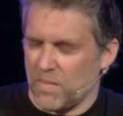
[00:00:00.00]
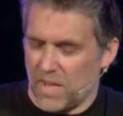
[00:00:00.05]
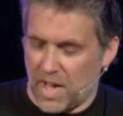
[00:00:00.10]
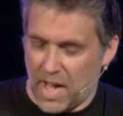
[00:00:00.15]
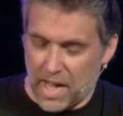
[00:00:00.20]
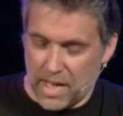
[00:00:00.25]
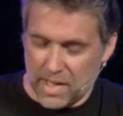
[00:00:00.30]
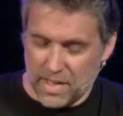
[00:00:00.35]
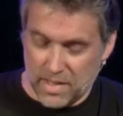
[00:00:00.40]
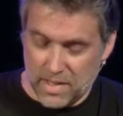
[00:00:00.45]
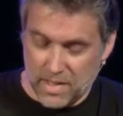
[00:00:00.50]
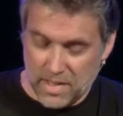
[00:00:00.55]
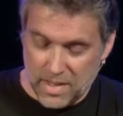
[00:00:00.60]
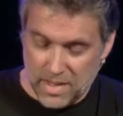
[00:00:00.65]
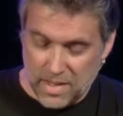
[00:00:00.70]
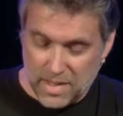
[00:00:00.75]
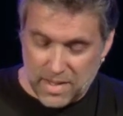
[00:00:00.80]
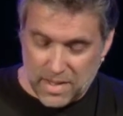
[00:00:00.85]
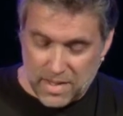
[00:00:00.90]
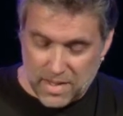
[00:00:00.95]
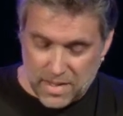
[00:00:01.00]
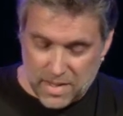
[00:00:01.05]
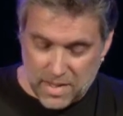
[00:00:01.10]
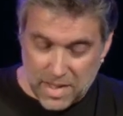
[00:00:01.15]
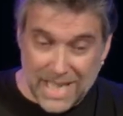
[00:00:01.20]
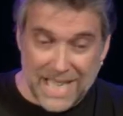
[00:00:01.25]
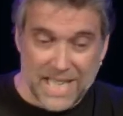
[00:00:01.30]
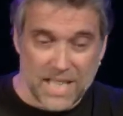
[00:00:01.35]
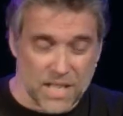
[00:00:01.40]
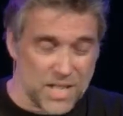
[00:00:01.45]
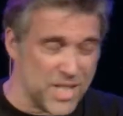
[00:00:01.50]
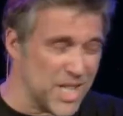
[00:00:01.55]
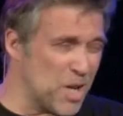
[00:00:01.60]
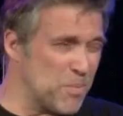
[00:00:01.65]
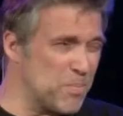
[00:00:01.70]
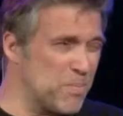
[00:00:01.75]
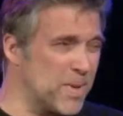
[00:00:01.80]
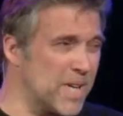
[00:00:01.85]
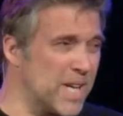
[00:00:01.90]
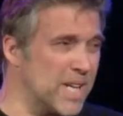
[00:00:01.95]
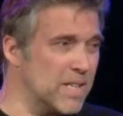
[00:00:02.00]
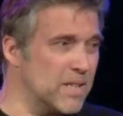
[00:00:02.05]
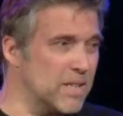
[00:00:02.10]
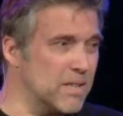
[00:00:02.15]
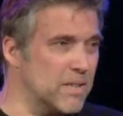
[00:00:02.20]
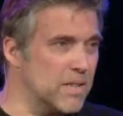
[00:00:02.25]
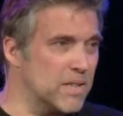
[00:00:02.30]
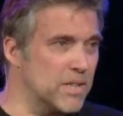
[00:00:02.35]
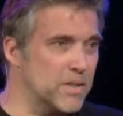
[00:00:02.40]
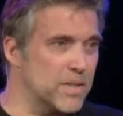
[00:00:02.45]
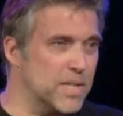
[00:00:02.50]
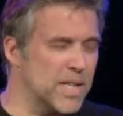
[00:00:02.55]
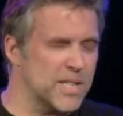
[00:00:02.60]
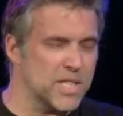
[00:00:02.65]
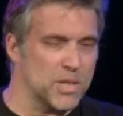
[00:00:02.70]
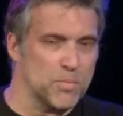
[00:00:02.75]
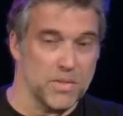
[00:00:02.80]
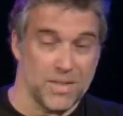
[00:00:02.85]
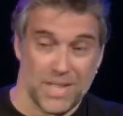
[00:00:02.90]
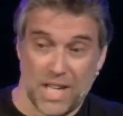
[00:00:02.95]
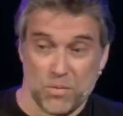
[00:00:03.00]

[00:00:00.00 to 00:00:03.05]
And leadership in the New Testament,